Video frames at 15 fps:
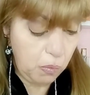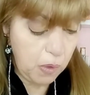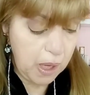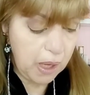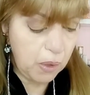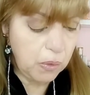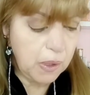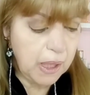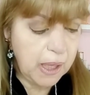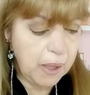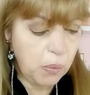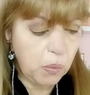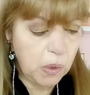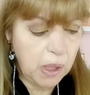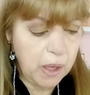Wow,
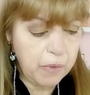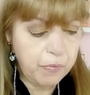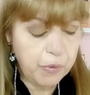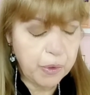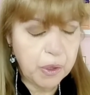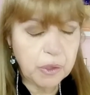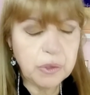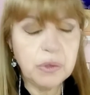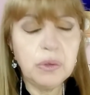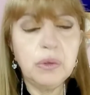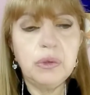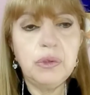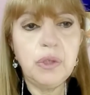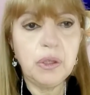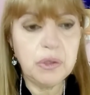I forgot
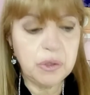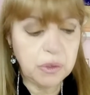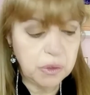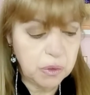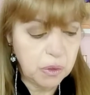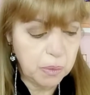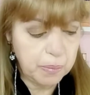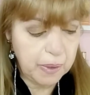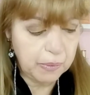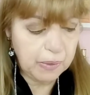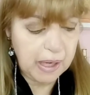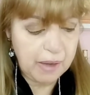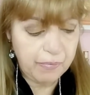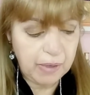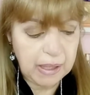to talk to you
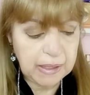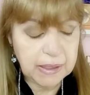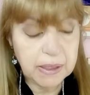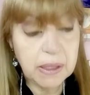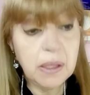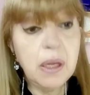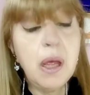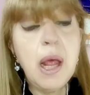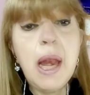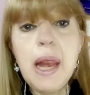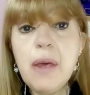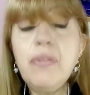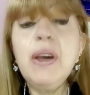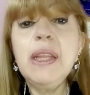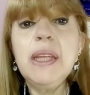about lavender.
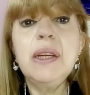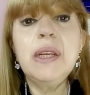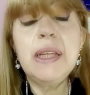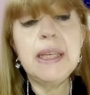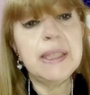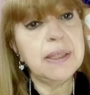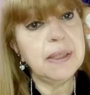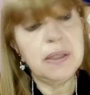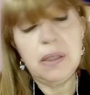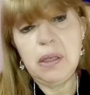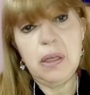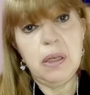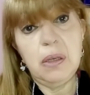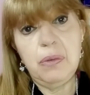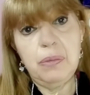Lavender is,
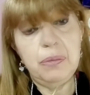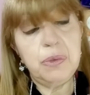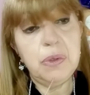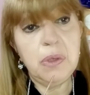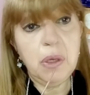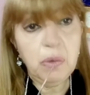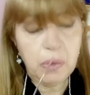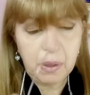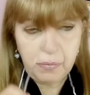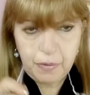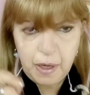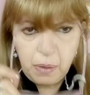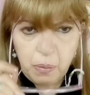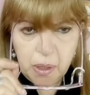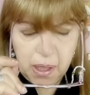a
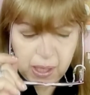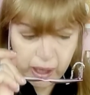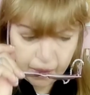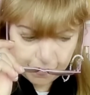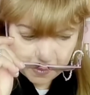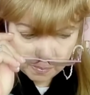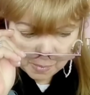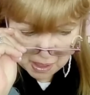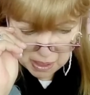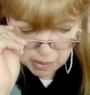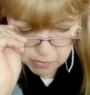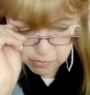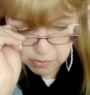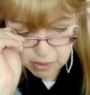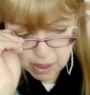flower I have in my
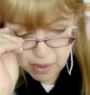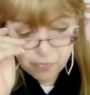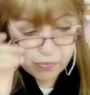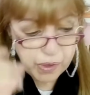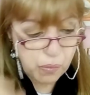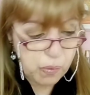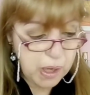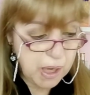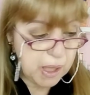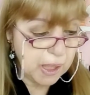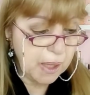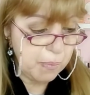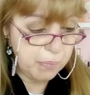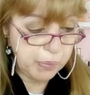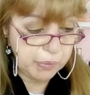house. Everywhere I
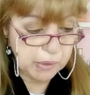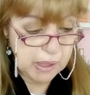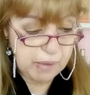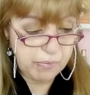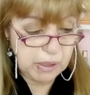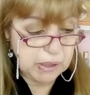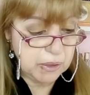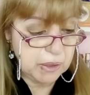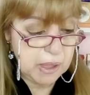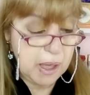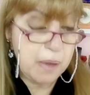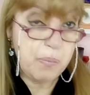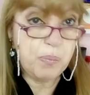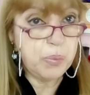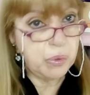can put lavender,
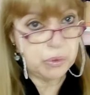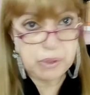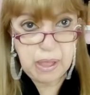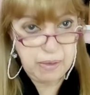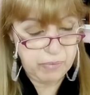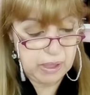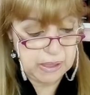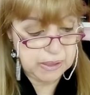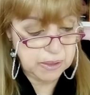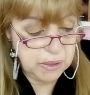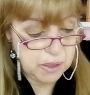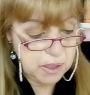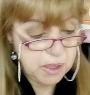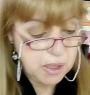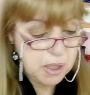I put lavender